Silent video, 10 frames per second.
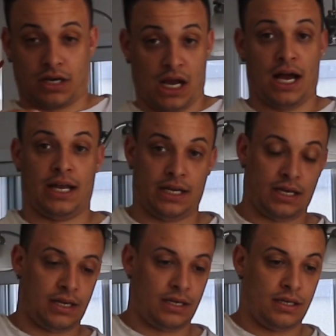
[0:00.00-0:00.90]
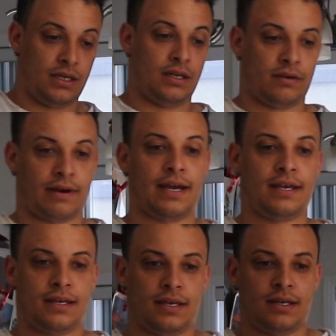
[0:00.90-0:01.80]
God,
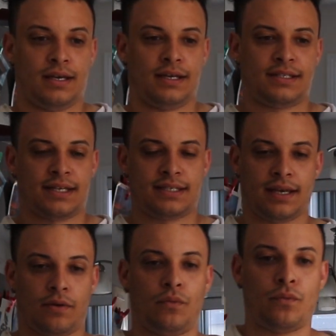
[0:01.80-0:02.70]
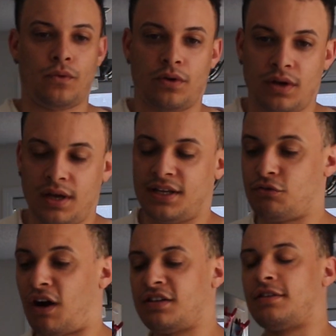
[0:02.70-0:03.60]
right? And it's not saying it's
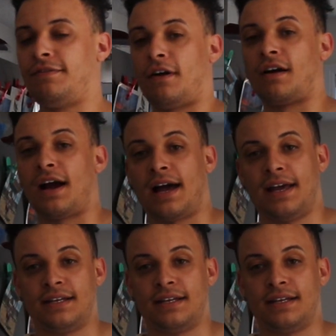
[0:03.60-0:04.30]
Rastafari,